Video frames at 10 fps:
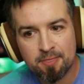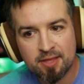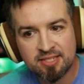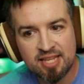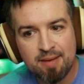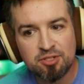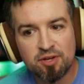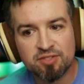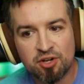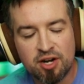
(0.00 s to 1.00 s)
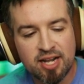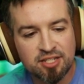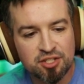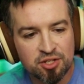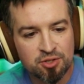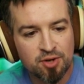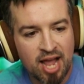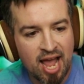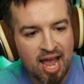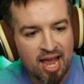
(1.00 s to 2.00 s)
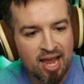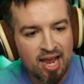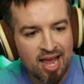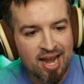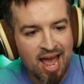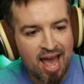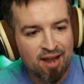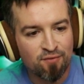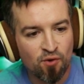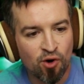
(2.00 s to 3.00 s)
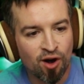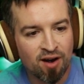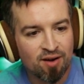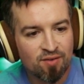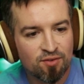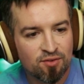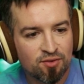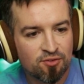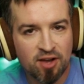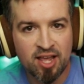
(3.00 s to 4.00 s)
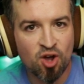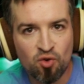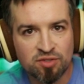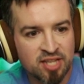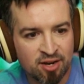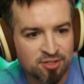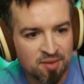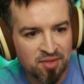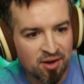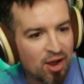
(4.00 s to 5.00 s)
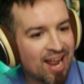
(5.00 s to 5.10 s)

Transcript: seems to have turned into a an ad for fucking Ovaltine or something, right?